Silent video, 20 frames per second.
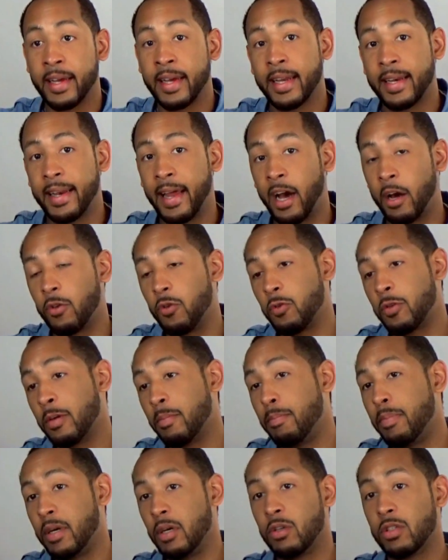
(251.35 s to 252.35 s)
Now you can
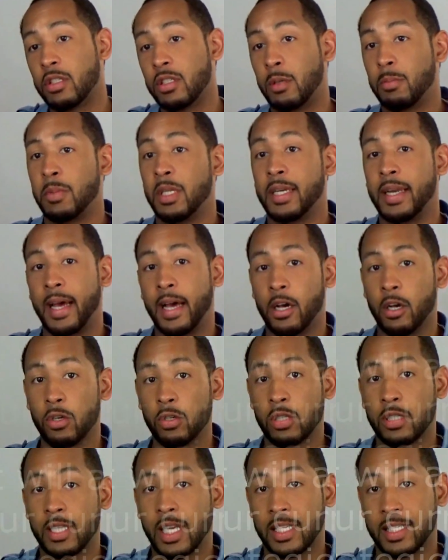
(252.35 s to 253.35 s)
build something
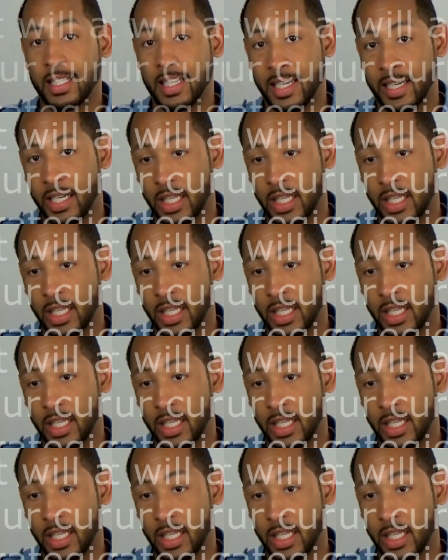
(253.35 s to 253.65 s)
else that's in